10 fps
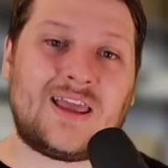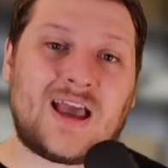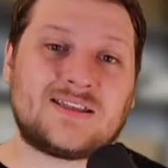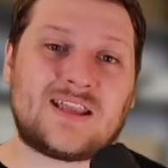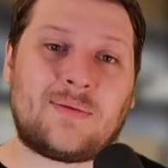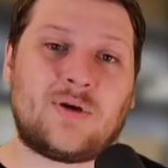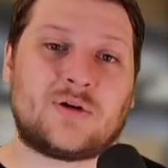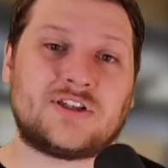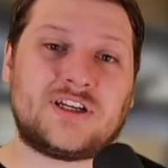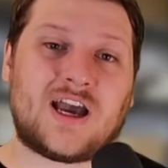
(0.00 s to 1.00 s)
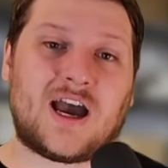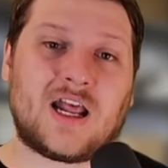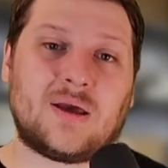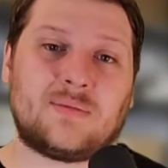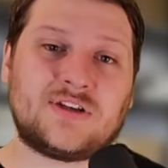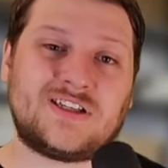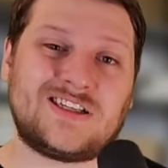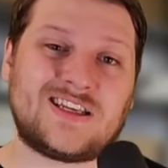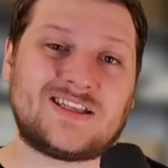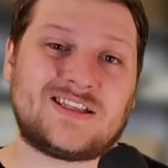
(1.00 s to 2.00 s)
asked Emmy where she got it, but she
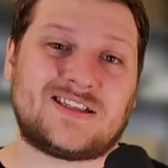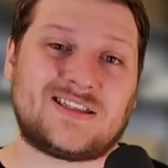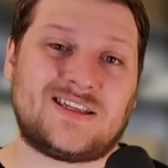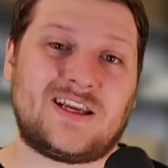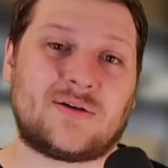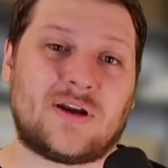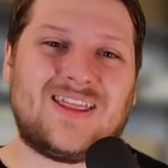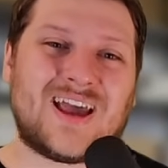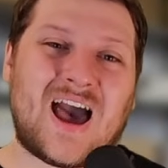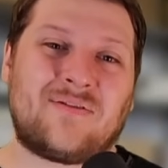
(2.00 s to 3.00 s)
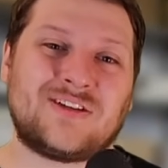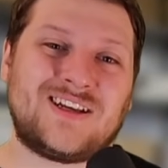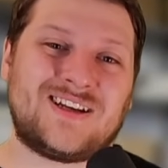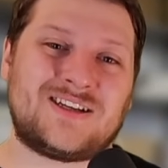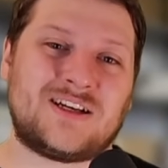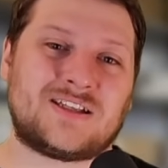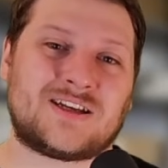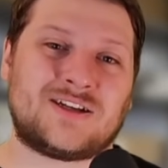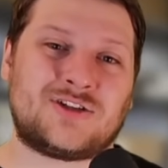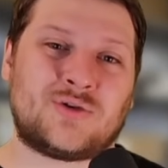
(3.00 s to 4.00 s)
says it's a secret. The conversation gets
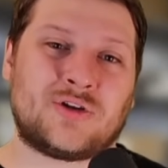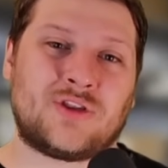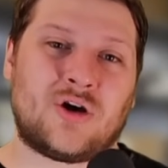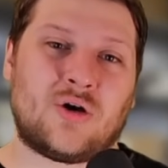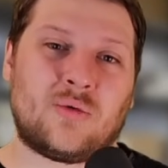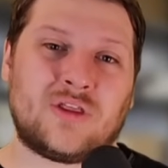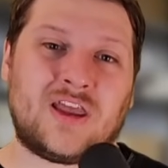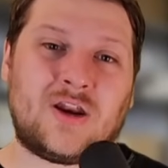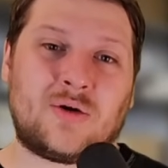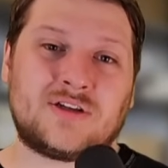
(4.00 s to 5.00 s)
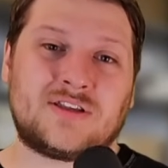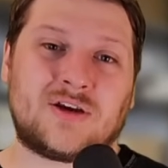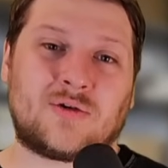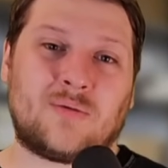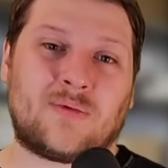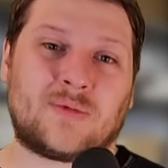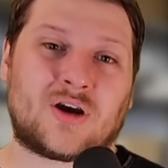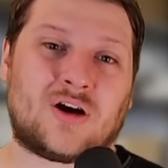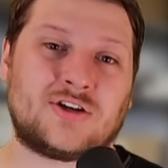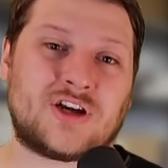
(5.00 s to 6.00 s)
cut short though when they notice the group from the
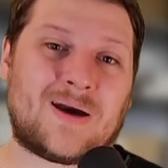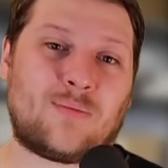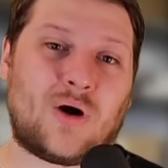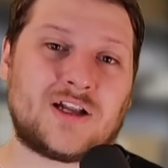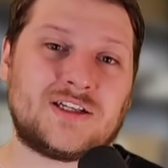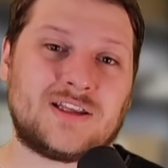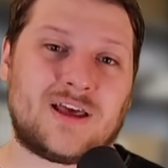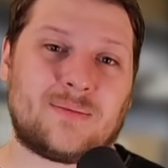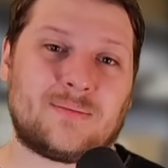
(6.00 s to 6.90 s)
card shop watching them.